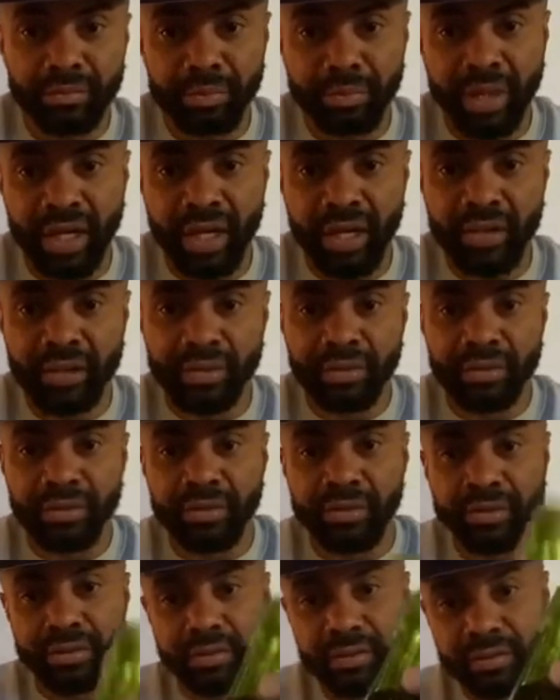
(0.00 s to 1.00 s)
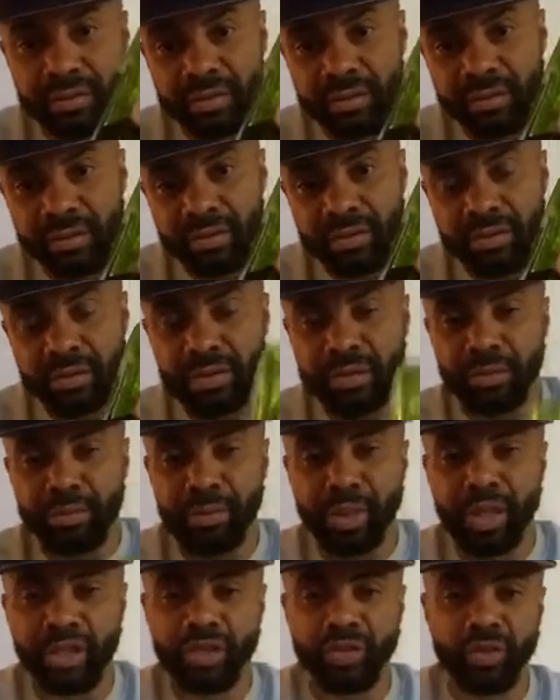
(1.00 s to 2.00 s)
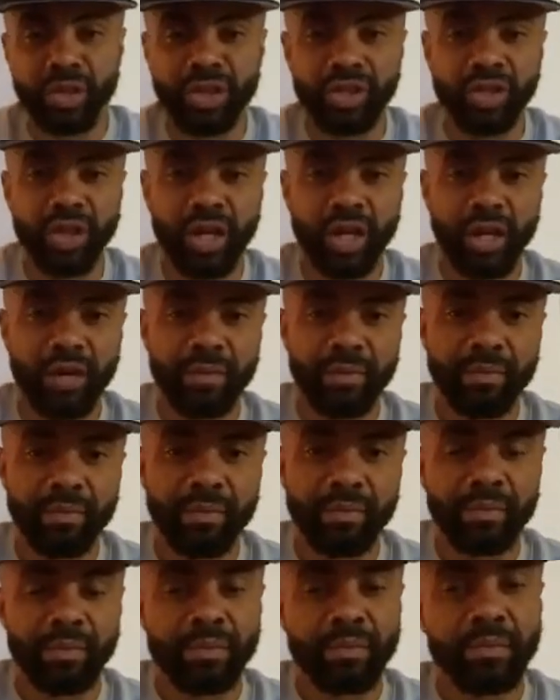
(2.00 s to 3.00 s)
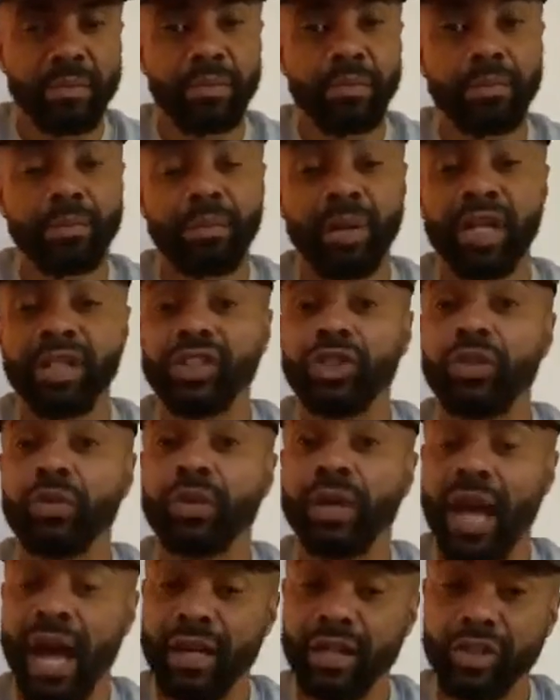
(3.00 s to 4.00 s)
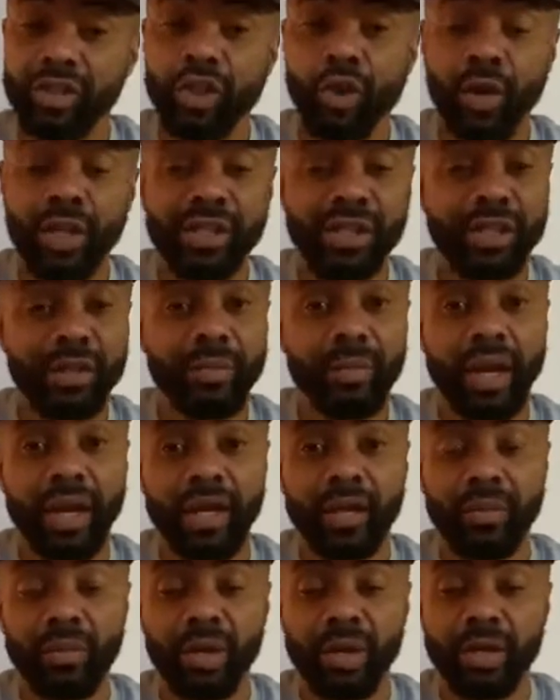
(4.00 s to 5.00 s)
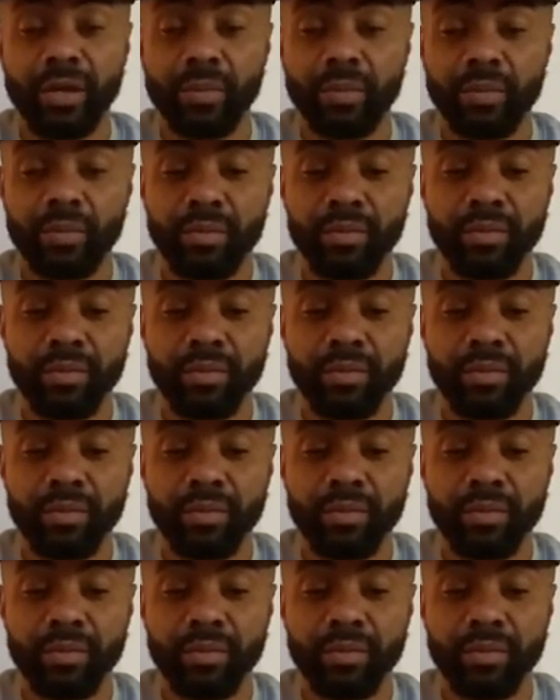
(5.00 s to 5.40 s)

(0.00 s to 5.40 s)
But, Butch, what's up? But you got a choice to make, man.